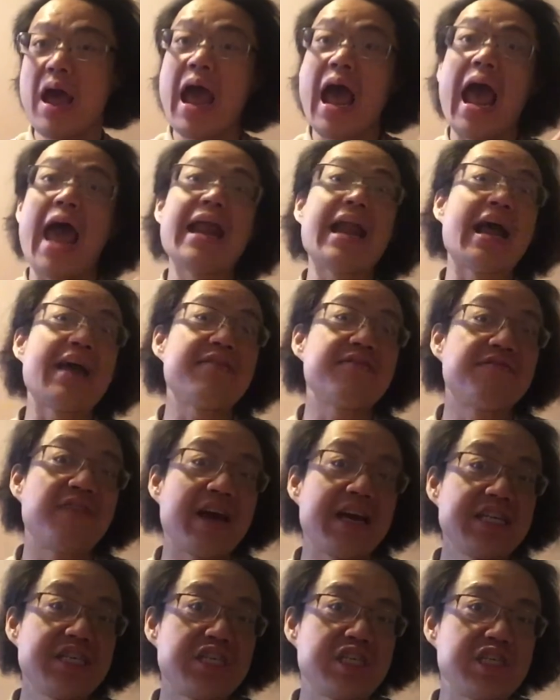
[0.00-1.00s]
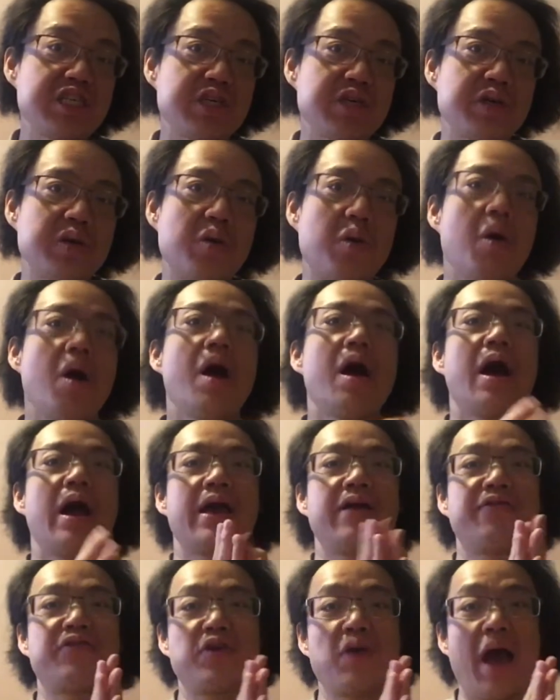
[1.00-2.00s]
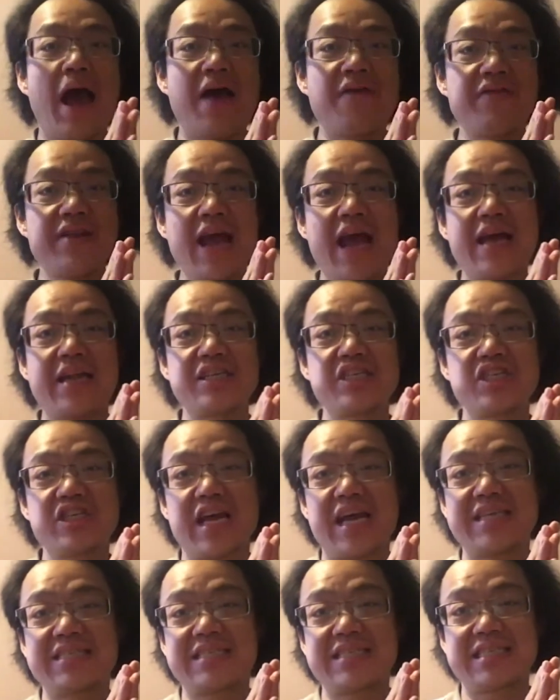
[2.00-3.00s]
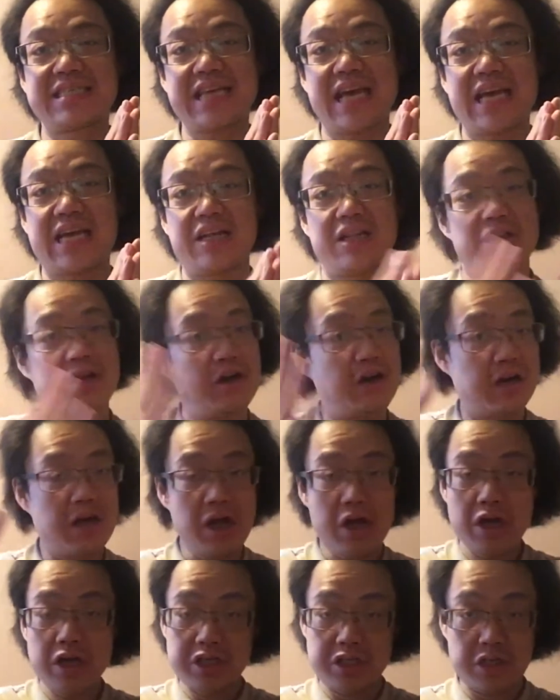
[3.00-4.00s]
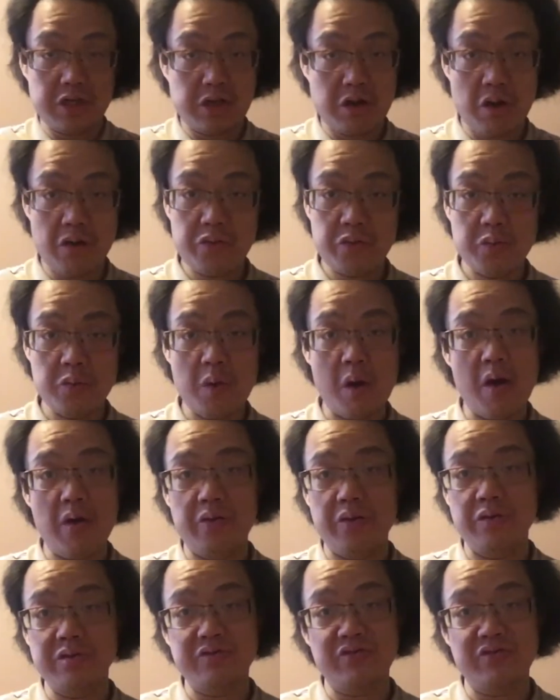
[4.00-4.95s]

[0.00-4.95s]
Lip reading: And I invite you, if you haven't had a chance to take a look, to go through all those